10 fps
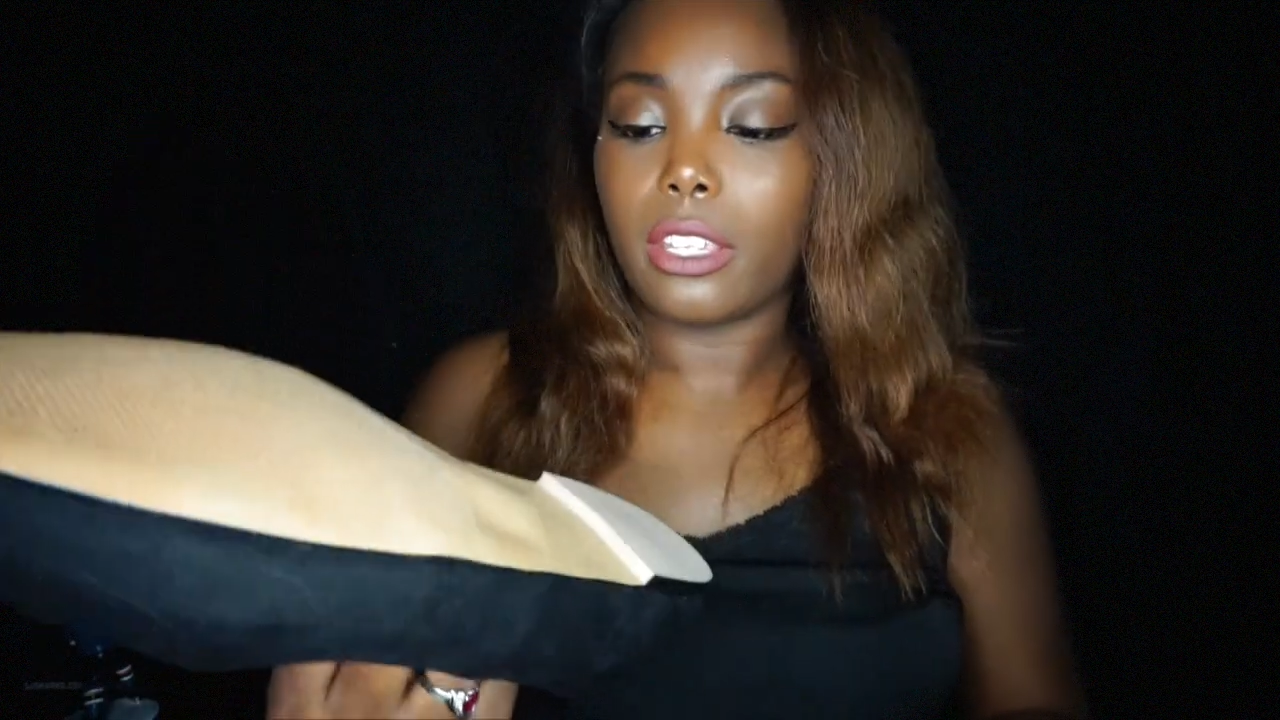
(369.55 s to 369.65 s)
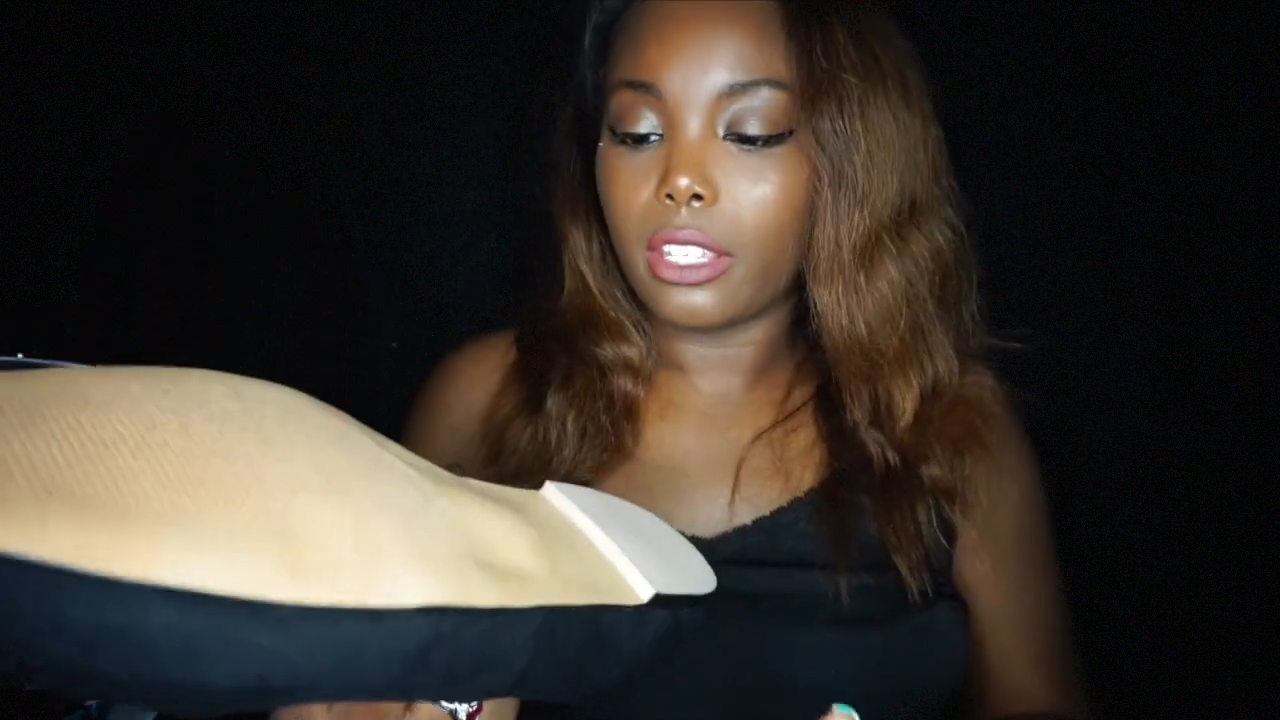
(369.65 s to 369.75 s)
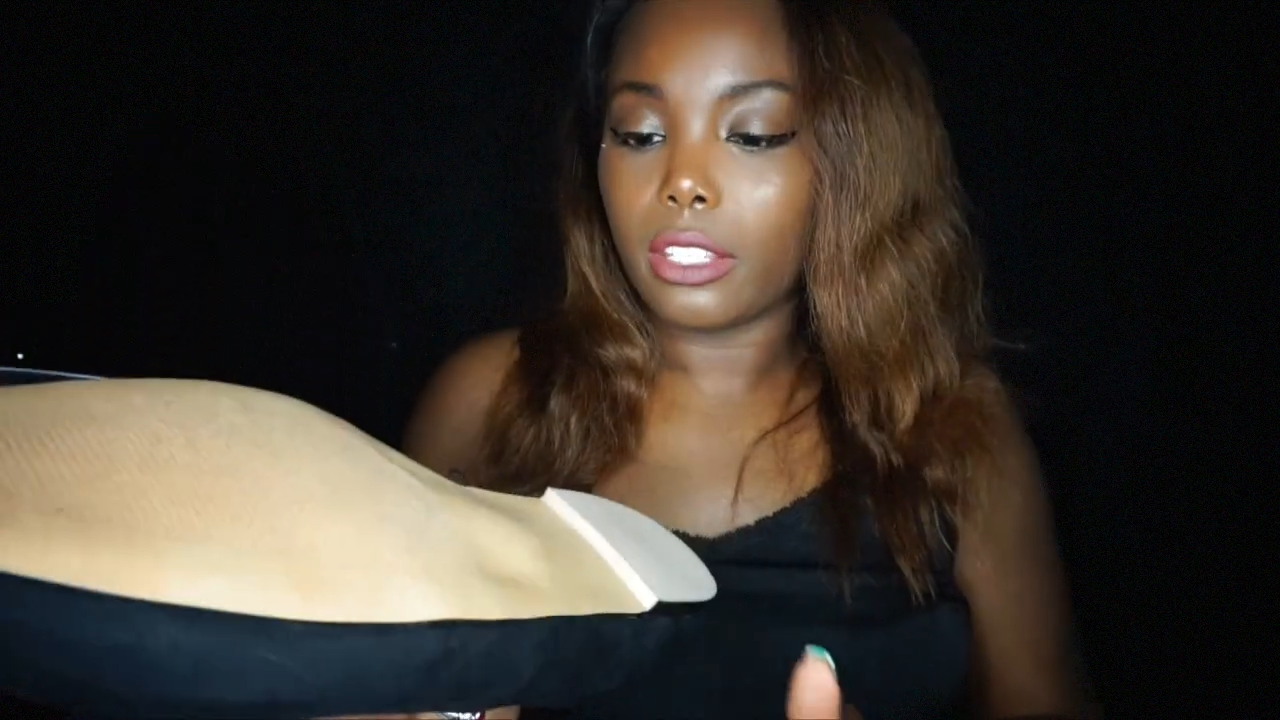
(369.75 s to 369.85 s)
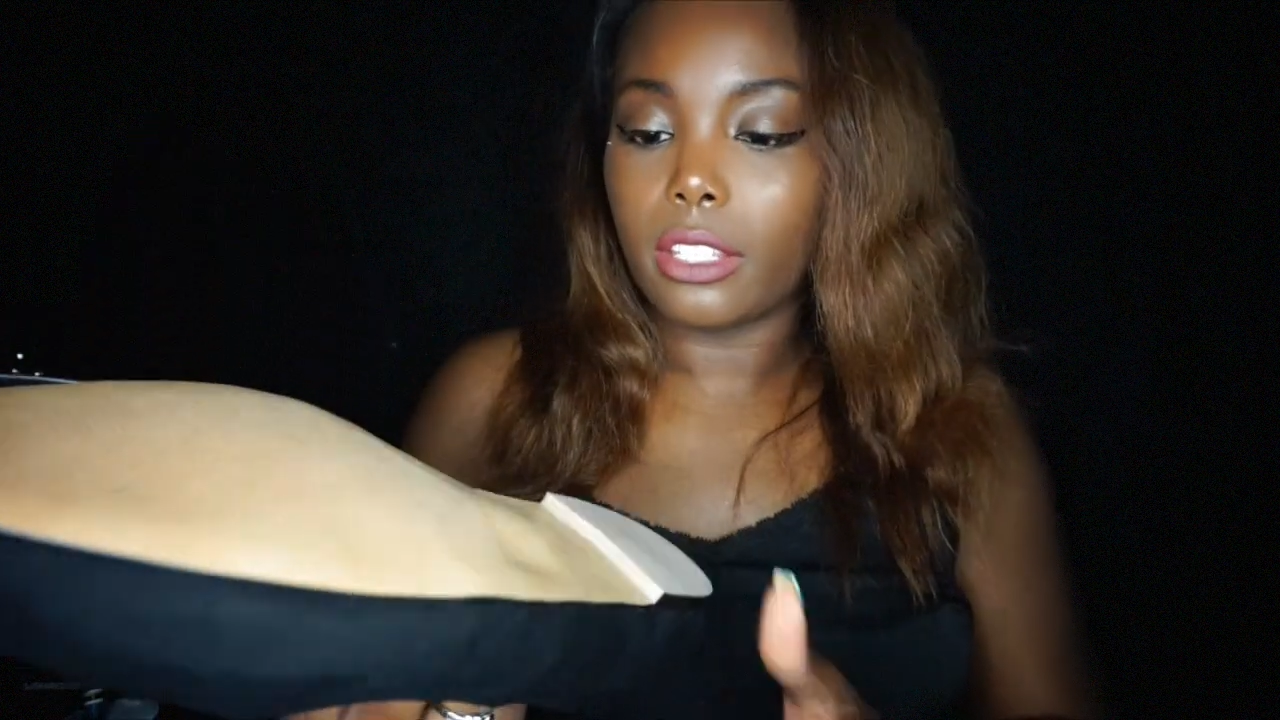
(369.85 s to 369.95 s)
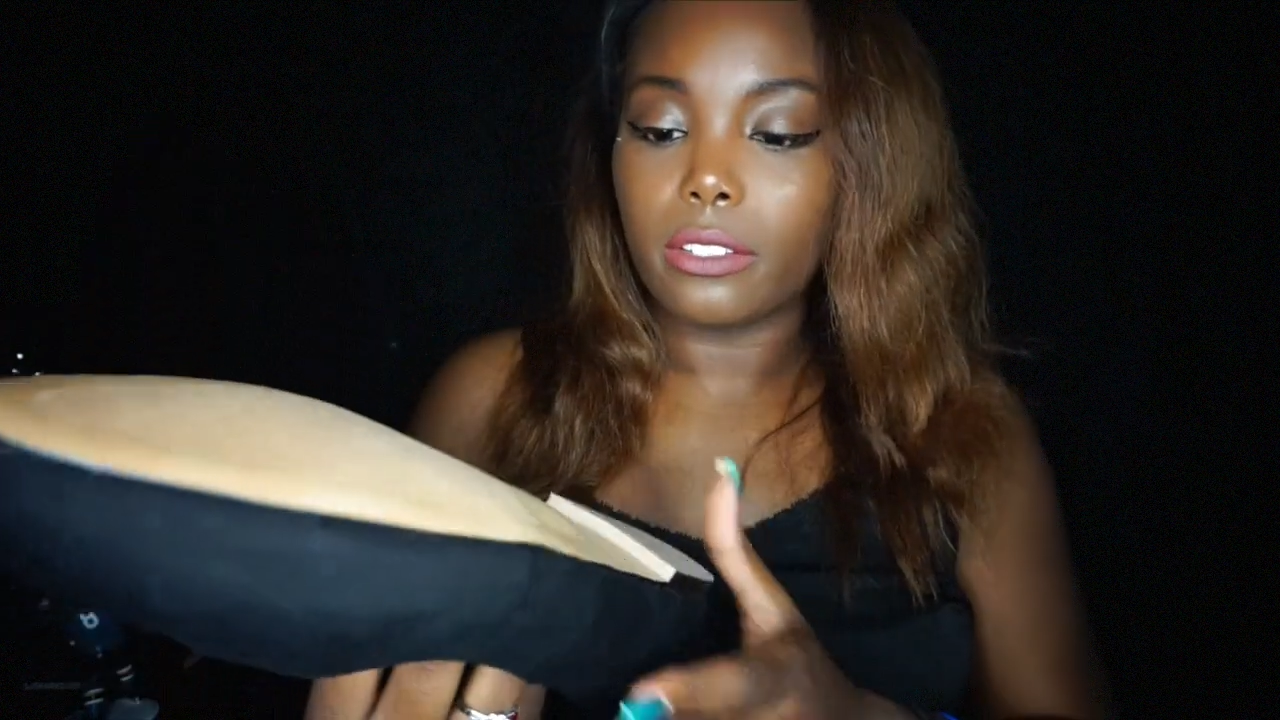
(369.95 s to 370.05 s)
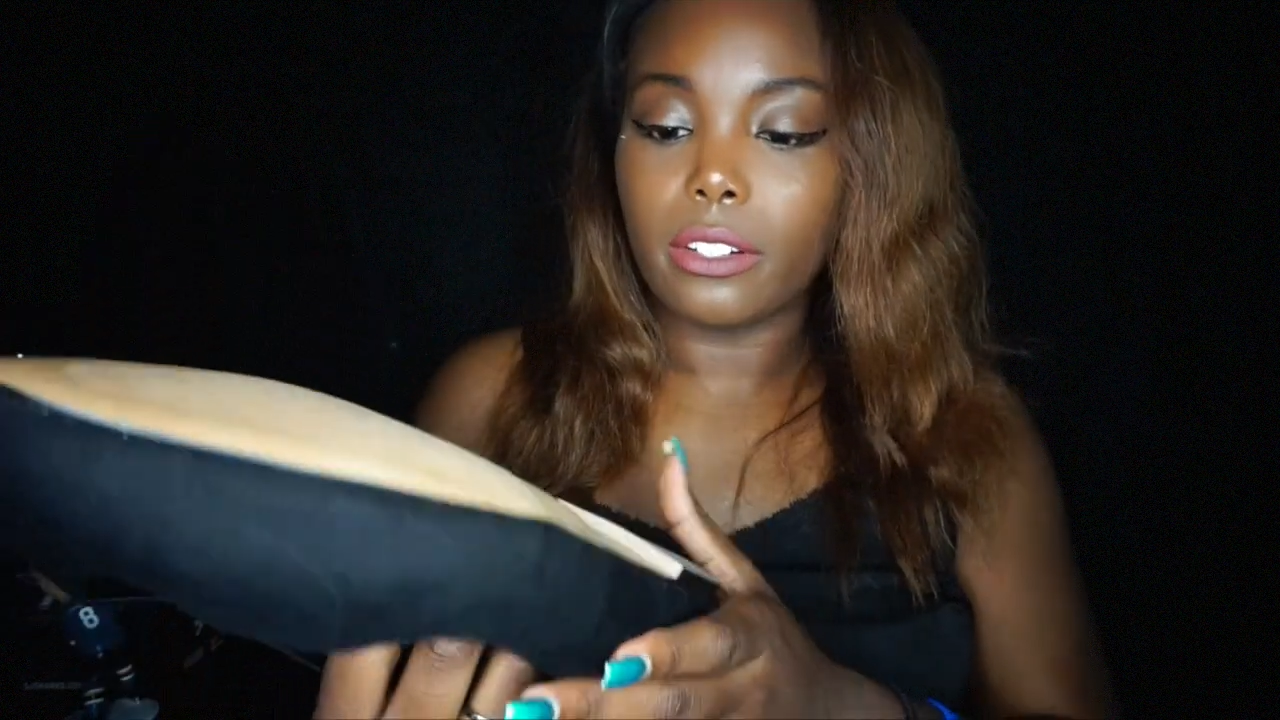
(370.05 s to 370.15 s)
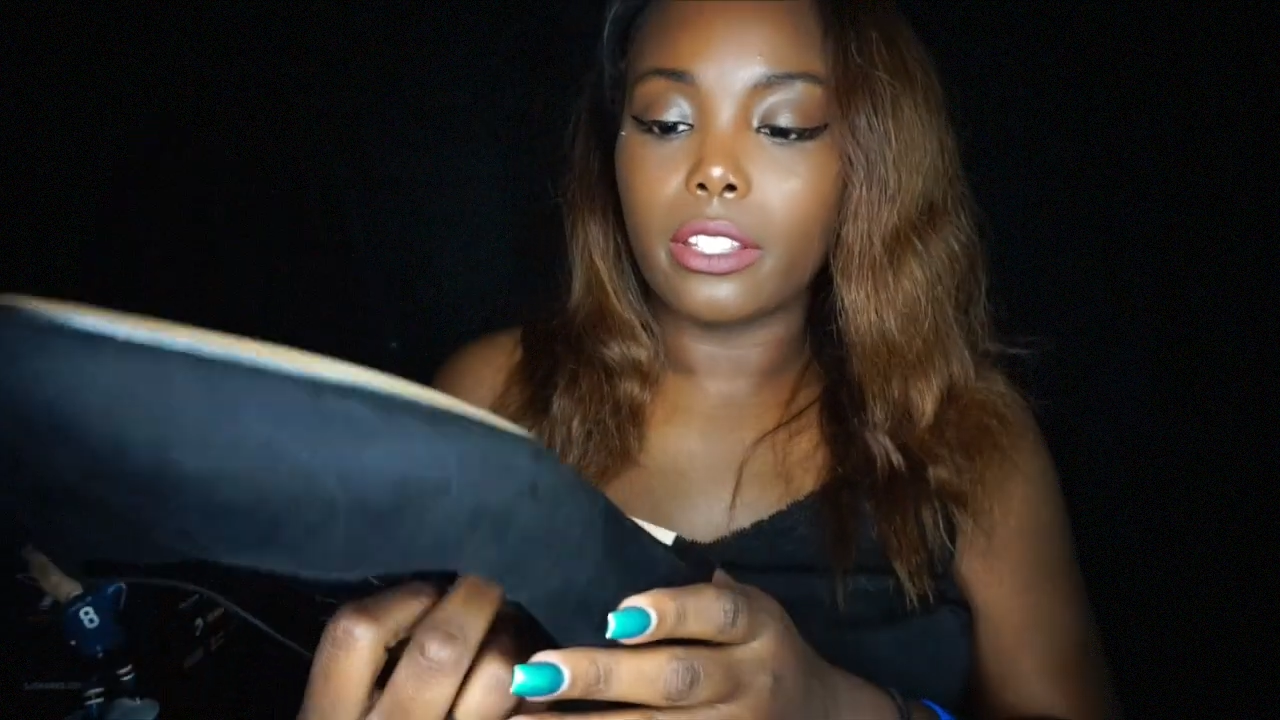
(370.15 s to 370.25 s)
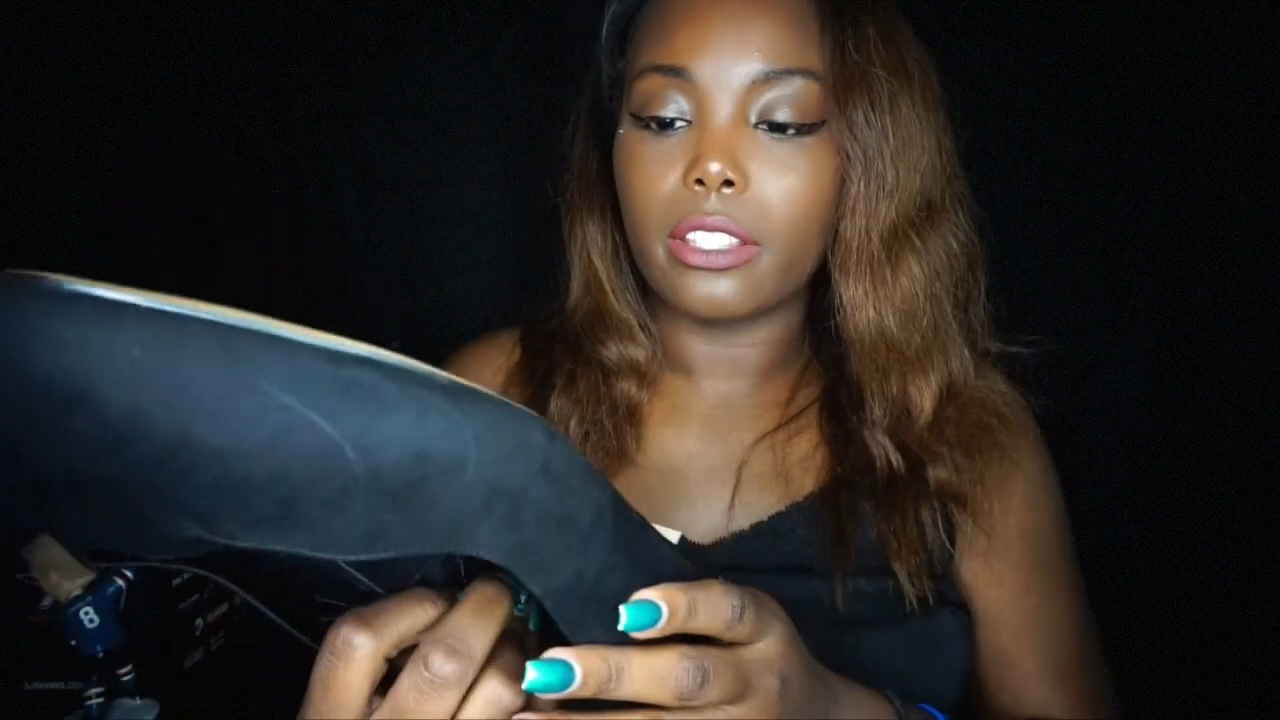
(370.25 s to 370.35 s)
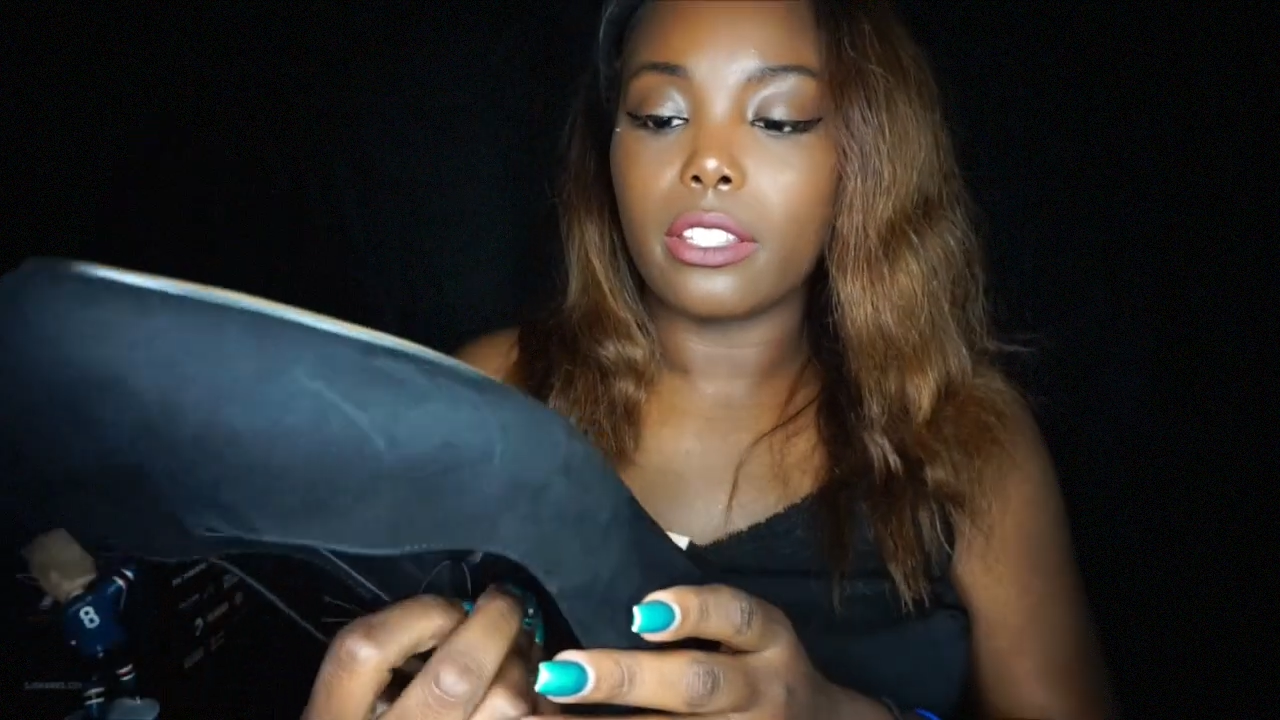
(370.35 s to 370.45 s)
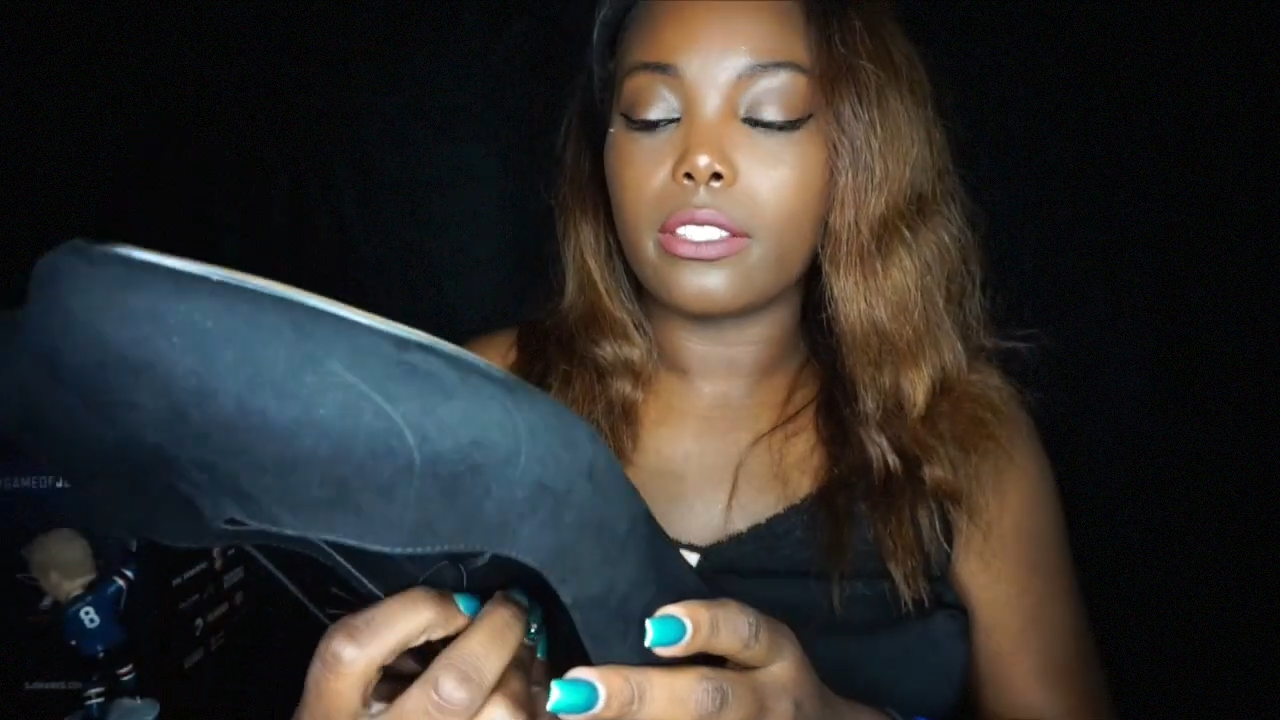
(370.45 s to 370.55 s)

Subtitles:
And these are in